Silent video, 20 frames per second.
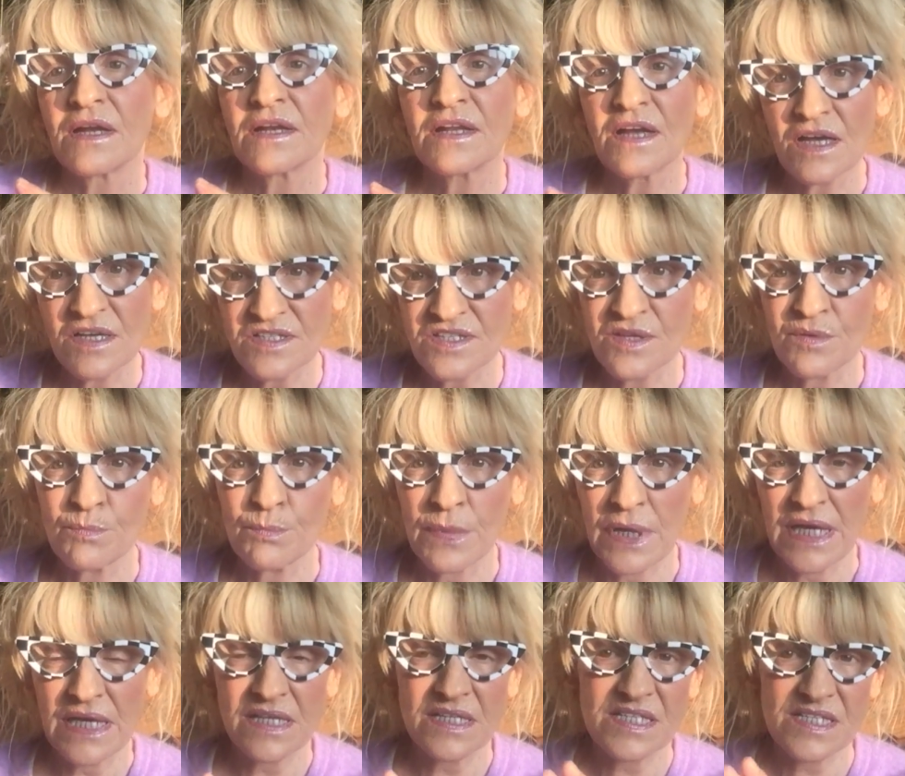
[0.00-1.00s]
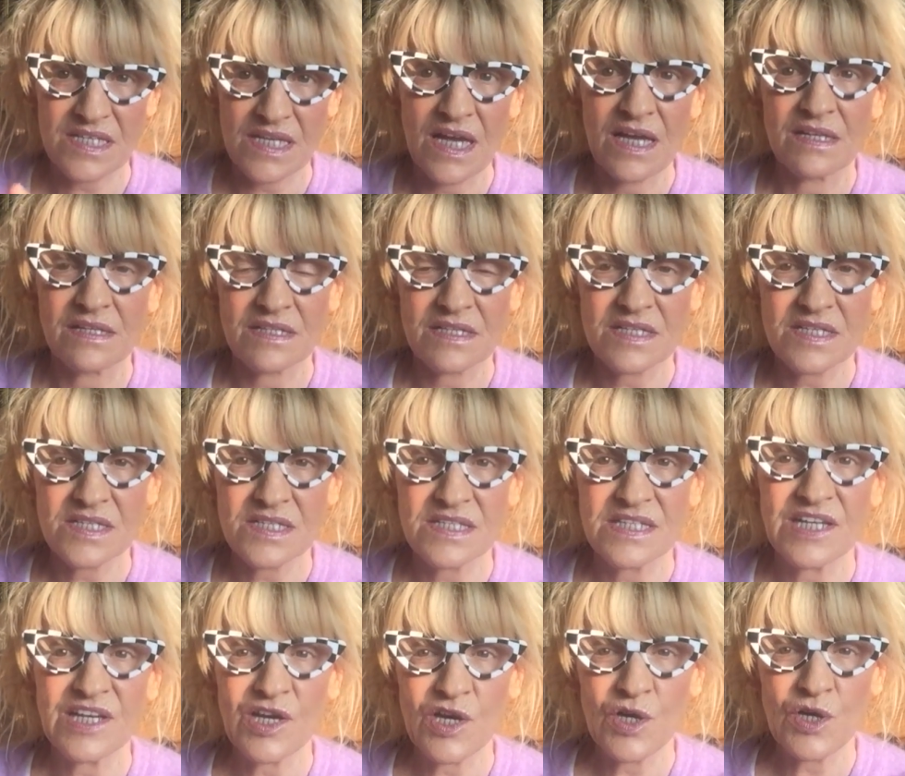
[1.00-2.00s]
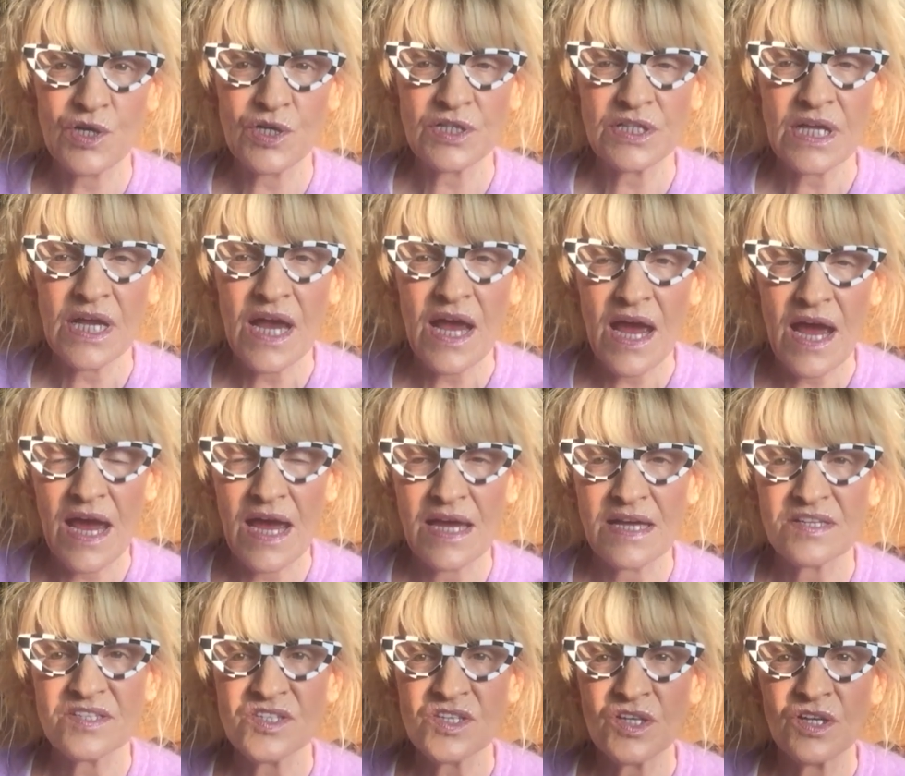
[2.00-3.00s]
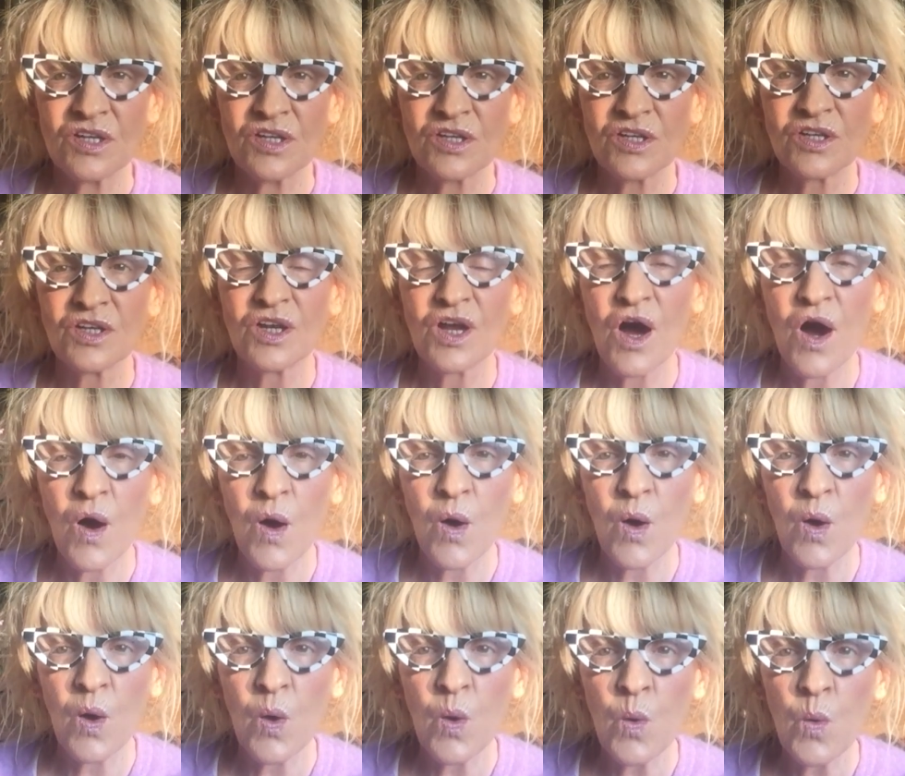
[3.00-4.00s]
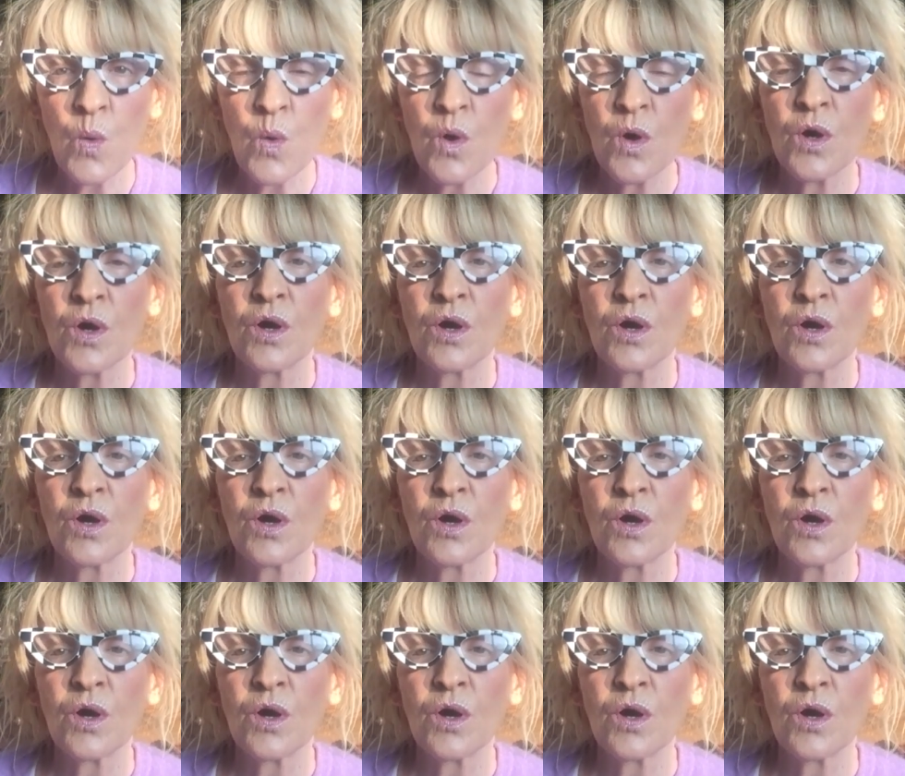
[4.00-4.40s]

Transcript: doesn't make sense. The earth has no